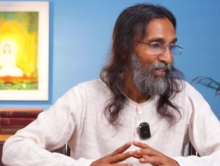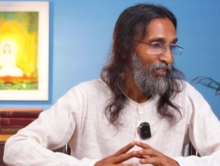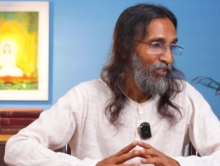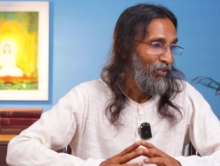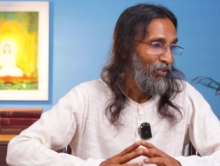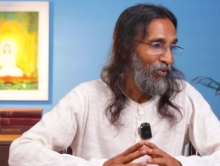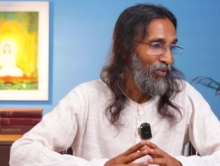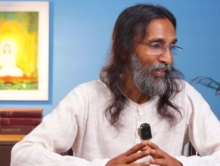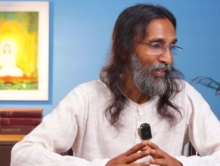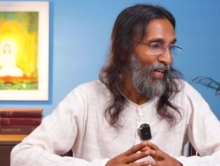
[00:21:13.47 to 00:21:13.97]

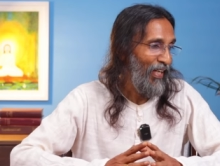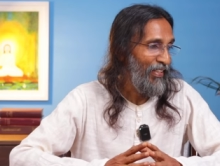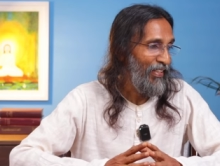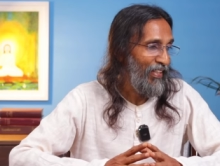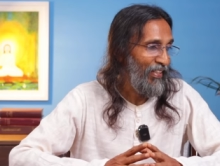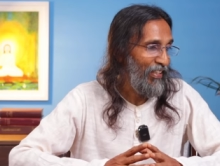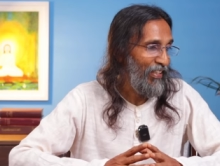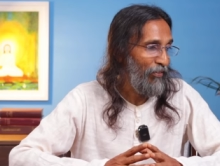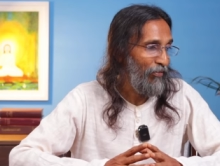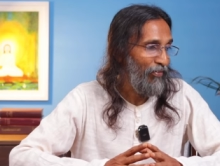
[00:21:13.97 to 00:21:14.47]
So
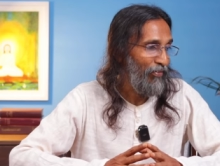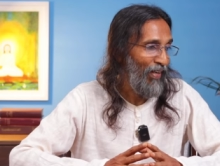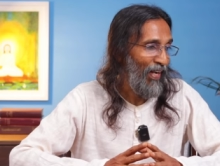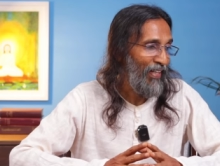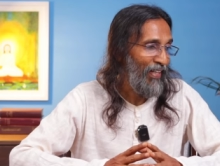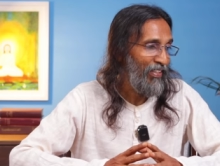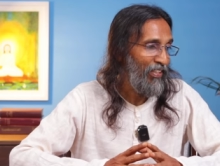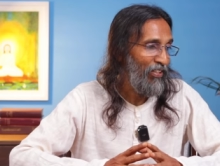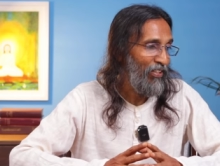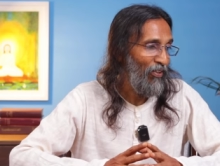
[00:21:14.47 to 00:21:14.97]
neither in
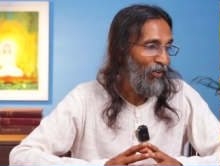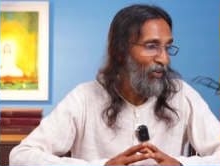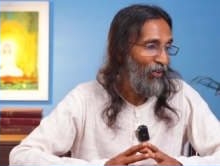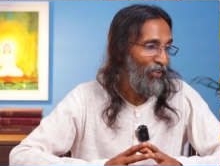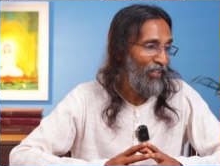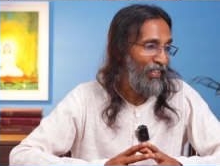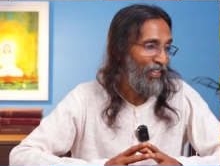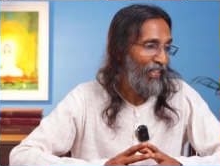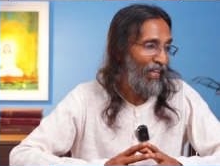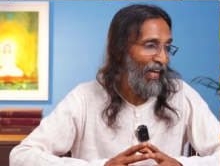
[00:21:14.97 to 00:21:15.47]
fact
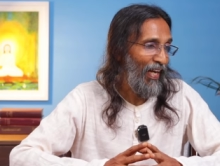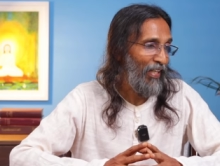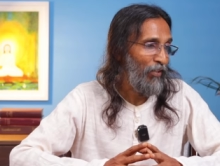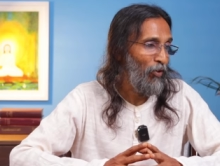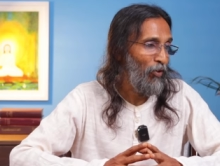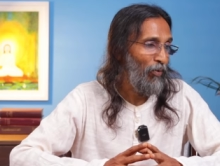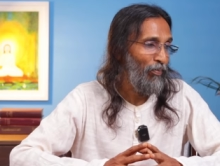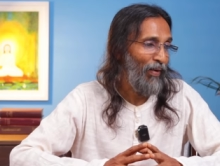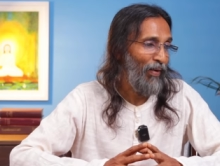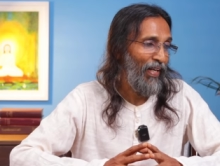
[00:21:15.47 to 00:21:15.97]
or in the
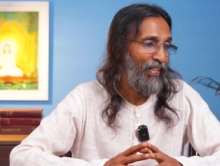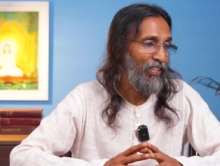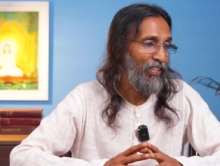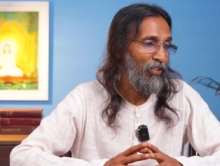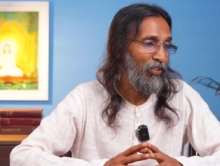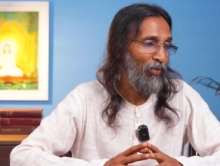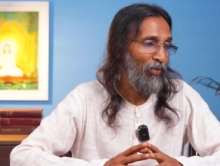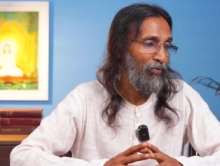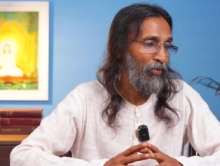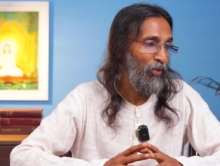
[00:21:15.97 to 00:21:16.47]
actual
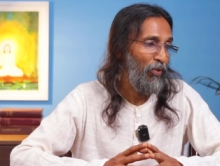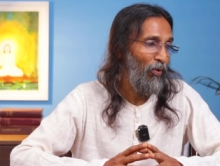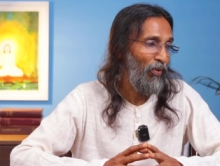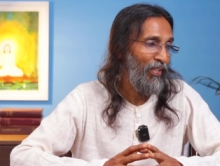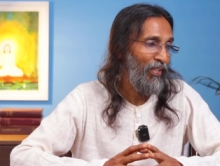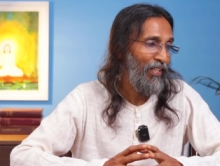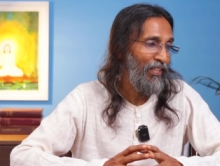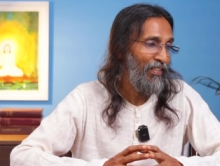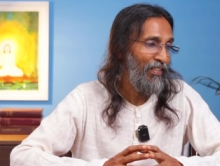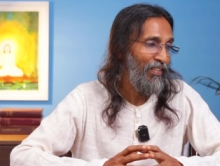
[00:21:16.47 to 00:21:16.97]
practice of
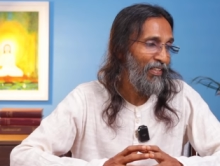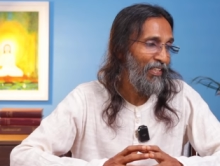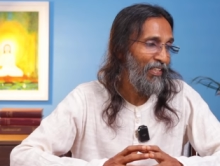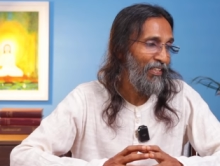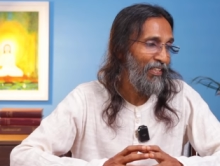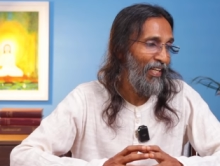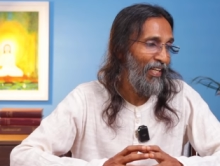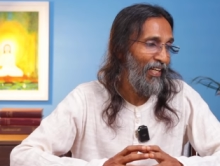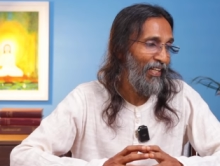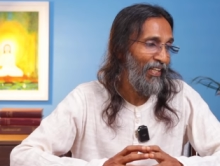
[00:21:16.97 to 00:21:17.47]
yogins
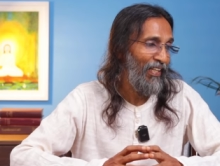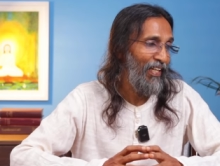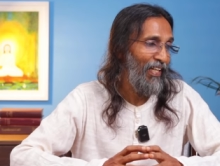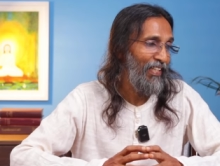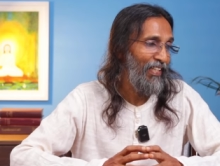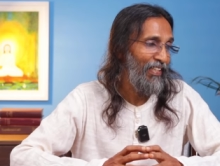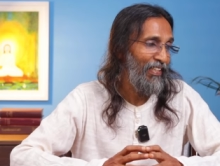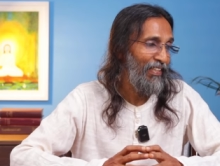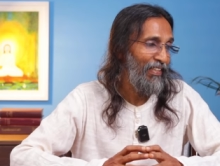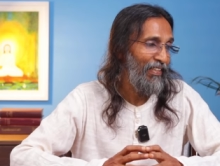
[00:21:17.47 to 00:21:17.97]
is
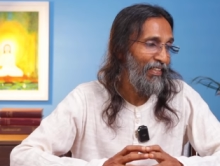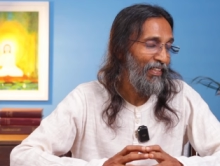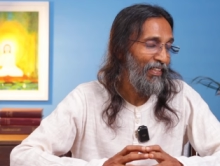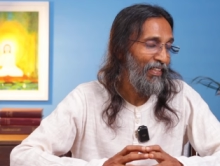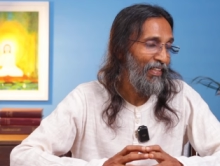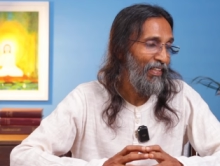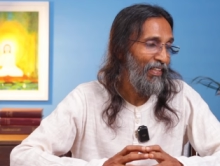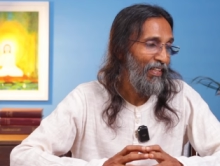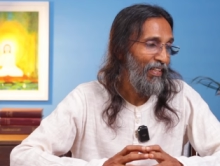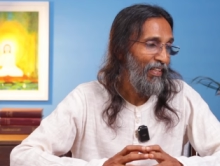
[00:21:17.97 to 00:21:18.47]

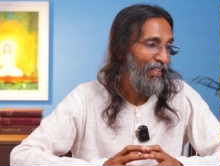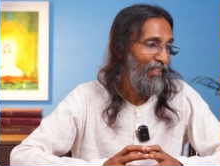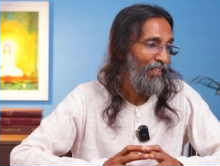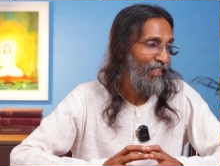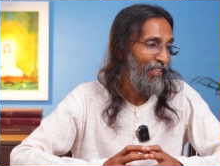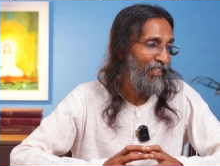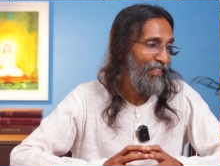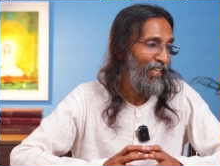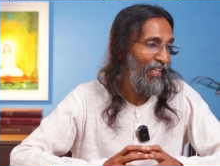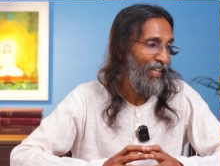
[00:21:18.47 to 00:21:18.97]

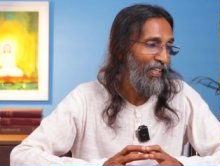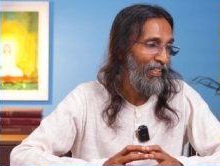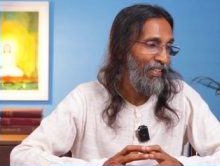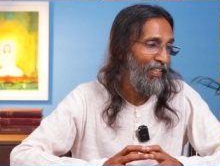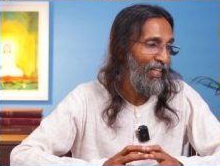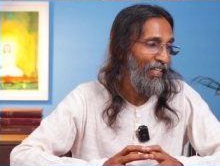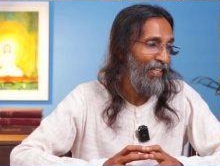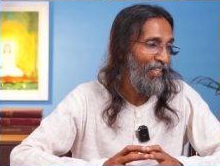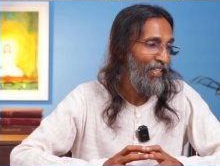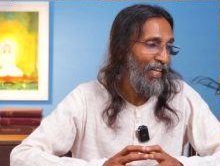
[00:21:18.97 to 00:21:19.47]
there
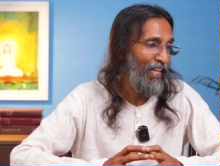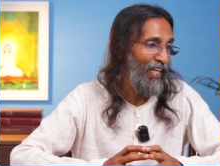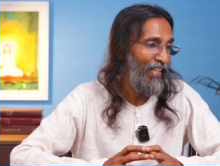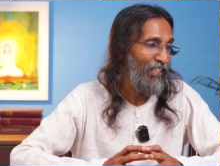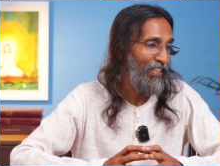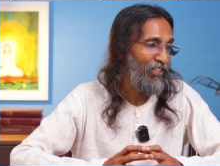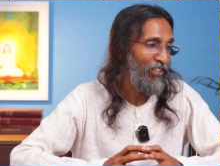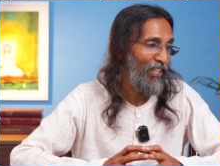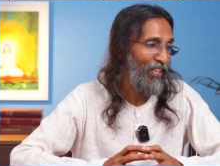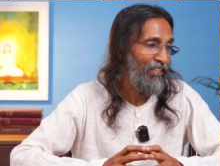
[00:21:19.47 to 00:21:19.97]
really
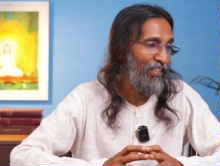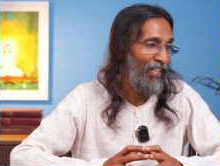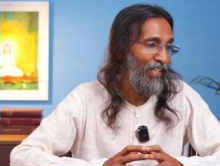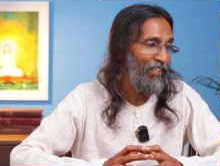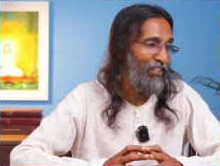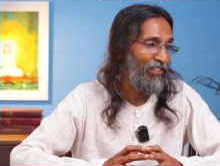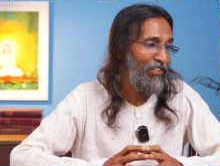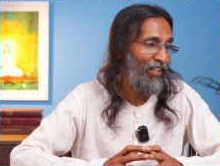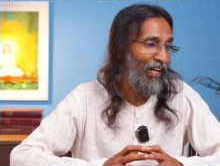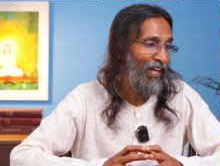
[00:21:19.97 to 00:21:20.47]
any such
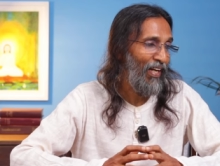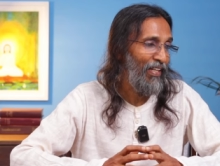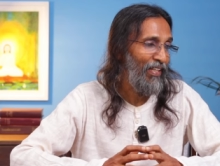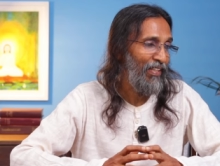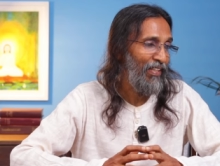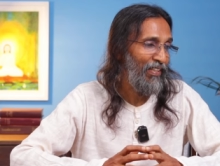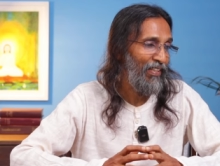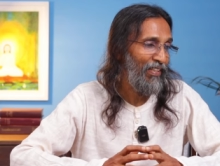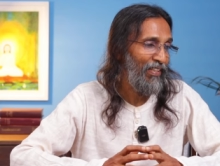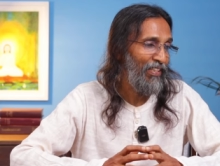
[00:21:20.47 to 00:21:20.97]

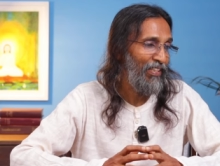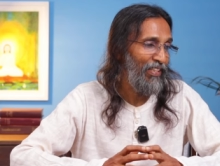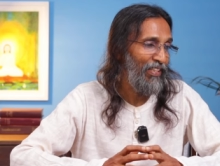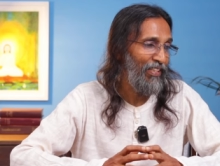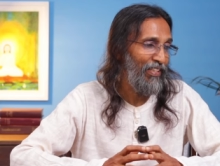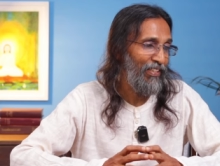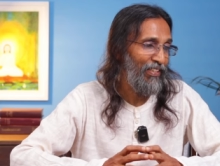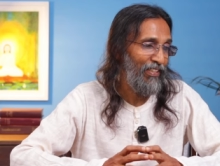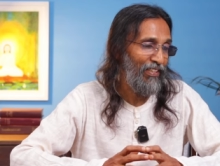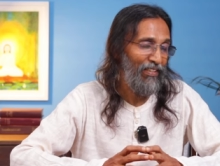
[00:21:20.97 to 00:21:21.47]
entire
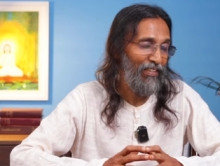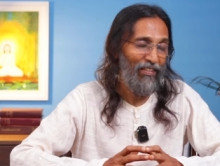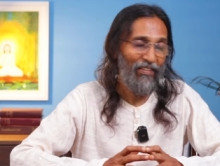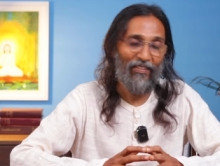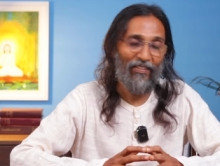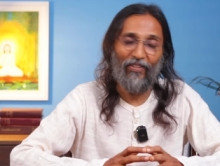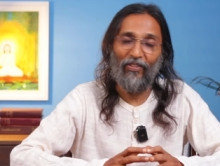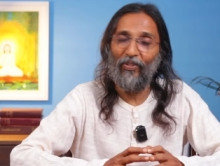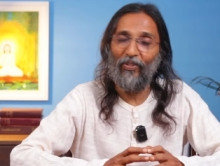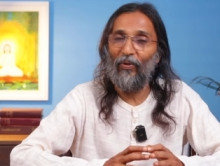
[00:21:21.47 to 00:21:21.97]
rigidity.
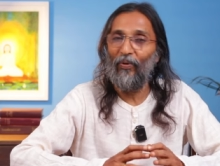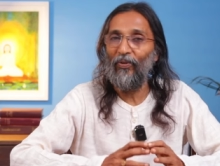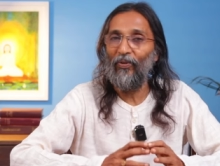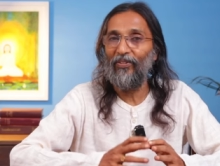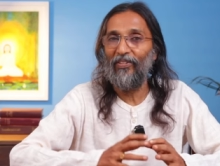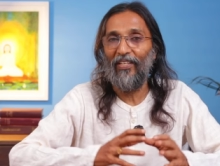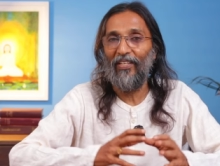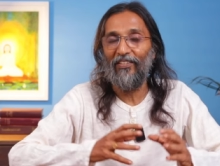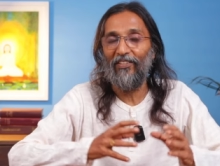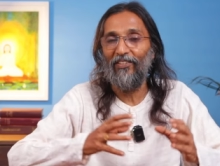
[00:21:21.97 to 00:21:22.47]
No
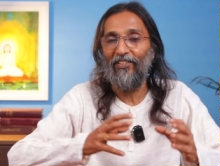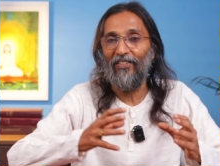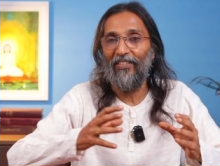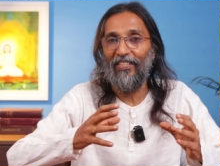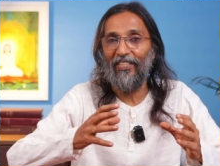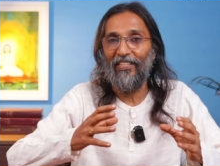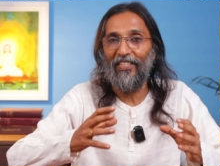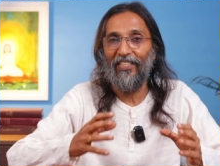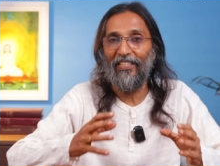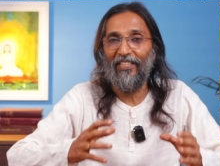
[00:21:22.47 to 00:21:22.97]
such
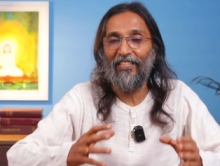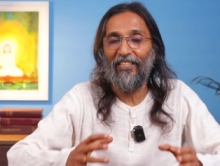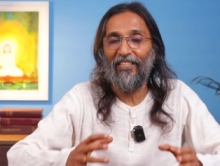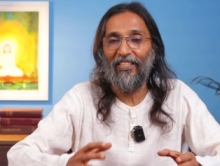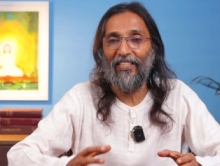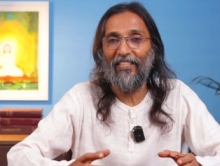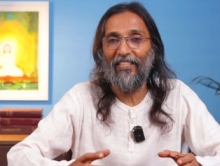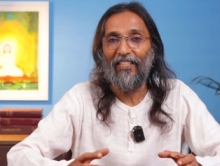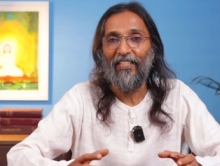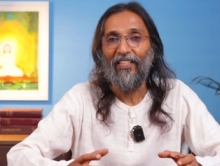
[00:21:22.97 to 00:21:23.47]

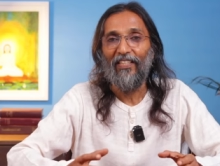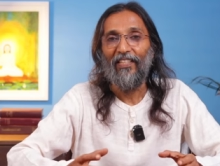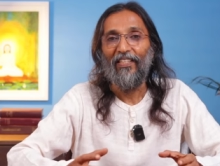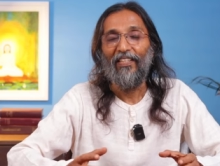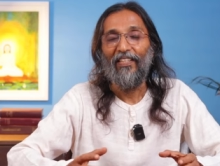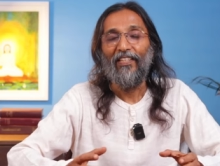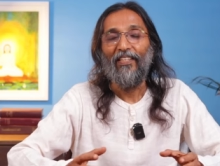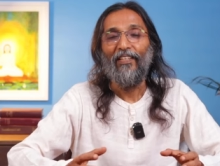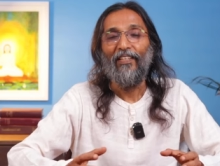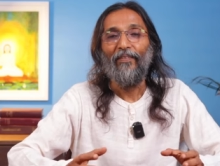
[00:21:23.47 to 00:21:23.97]
rigidity
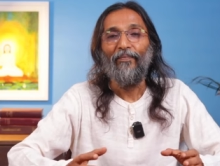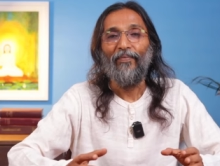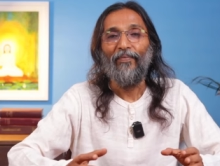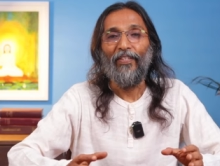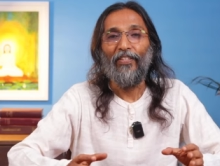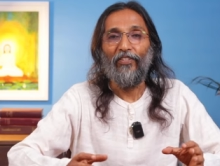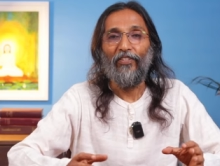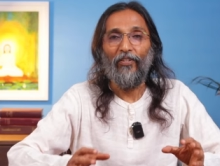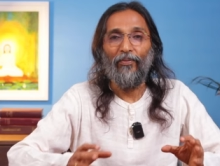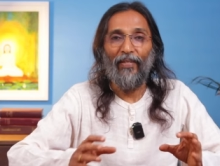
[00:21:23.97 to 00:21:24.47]

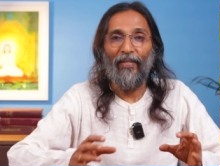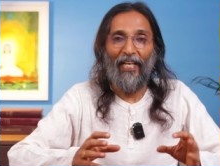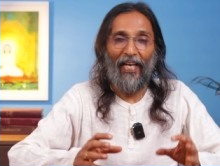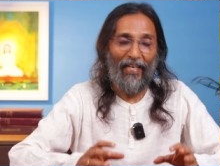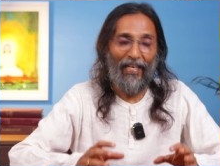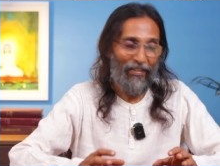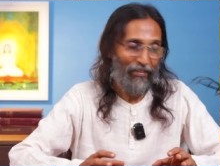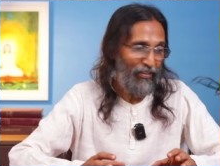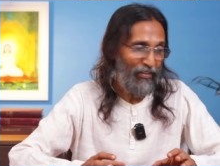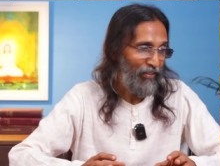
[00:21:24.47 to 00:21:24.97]
is to be
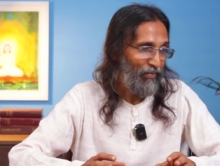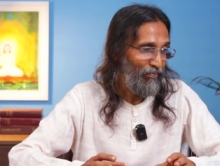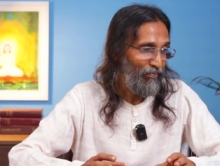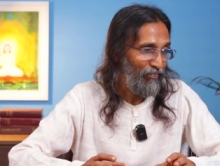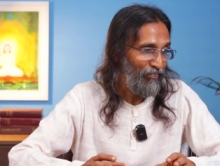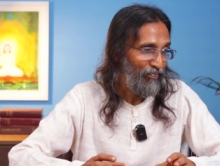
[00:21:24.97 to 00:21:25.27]
held.